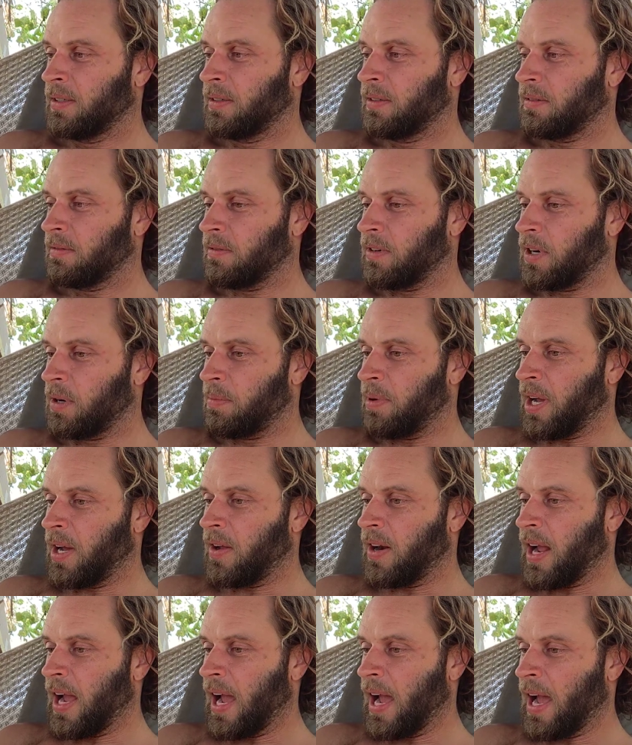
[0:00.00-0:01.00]
What about
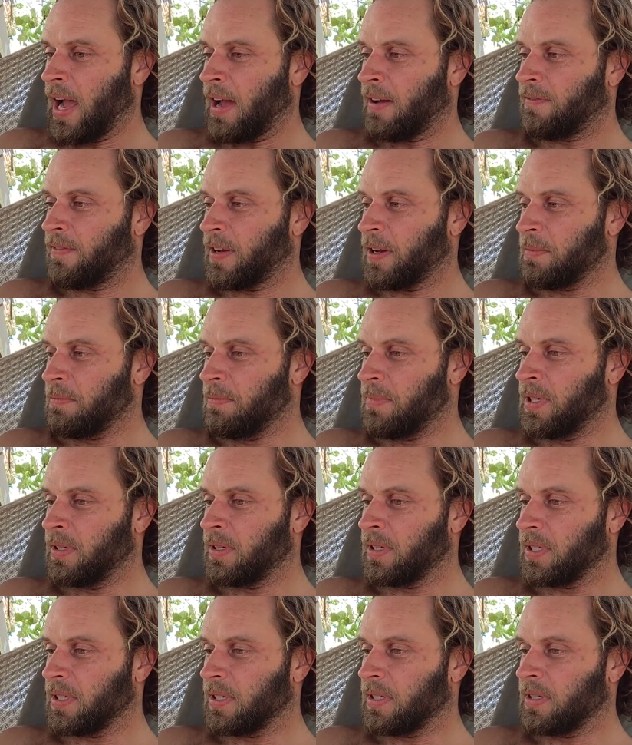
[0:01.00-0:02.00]

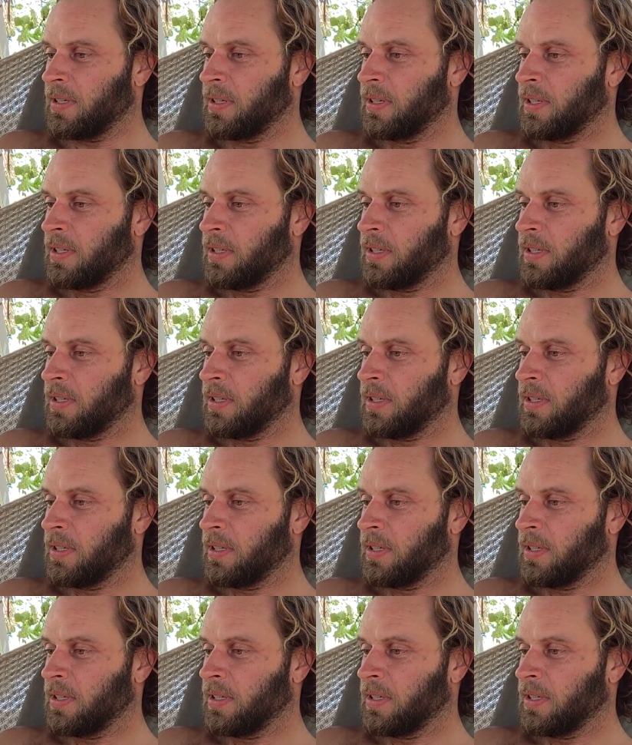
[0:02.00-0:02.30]
$500,000?